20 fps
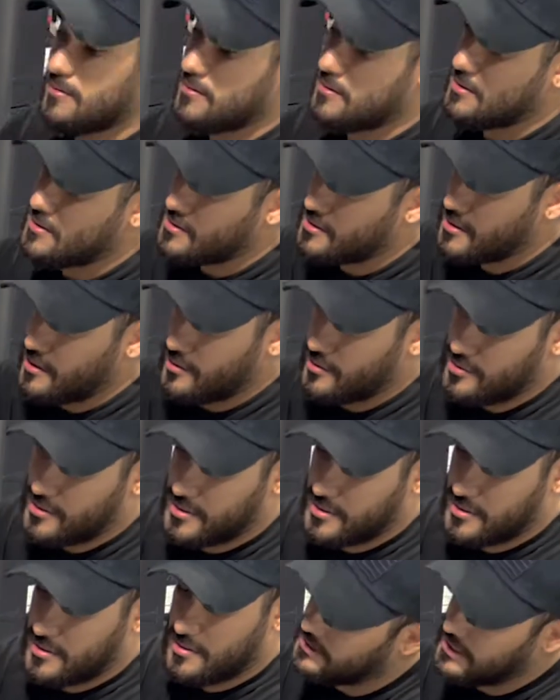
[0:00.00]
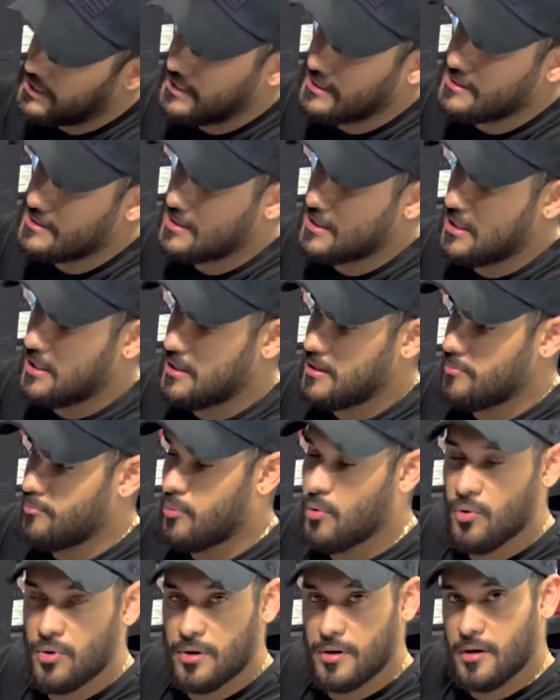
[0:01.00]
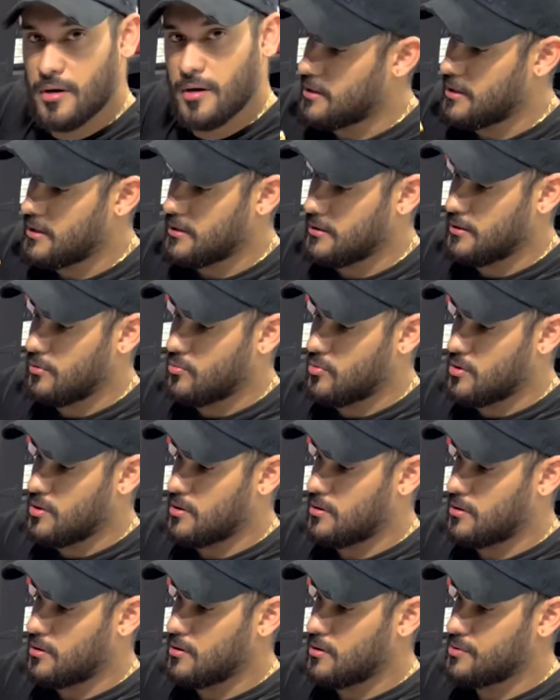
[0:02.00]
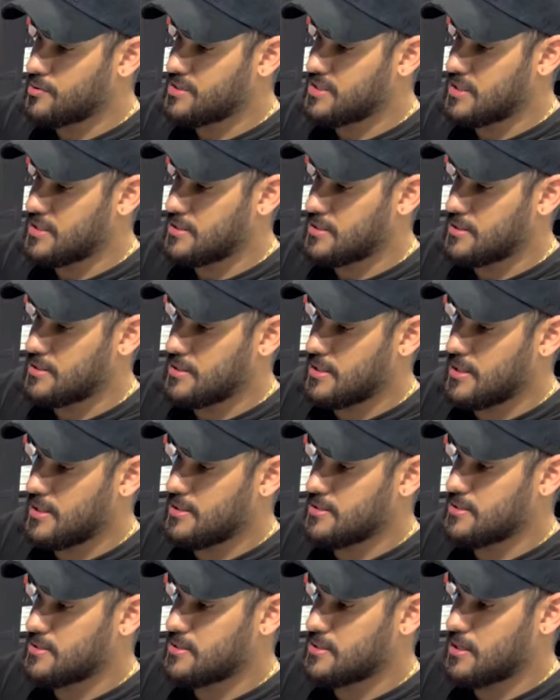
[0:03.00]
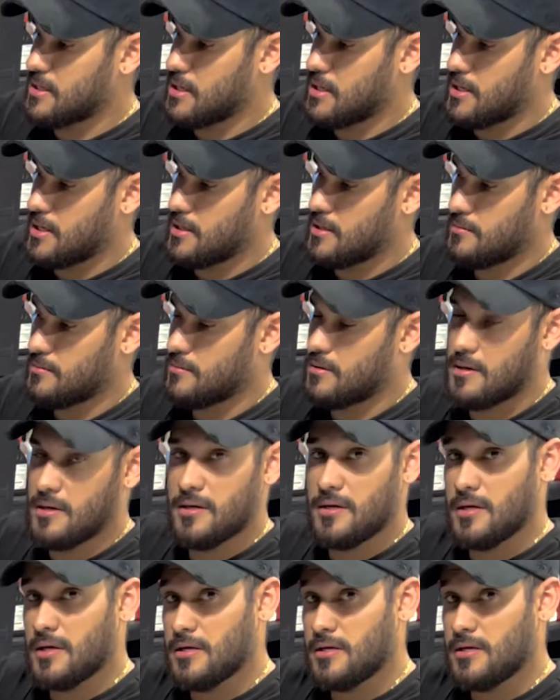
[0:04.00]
this goes intake port and the wand goes inside, right?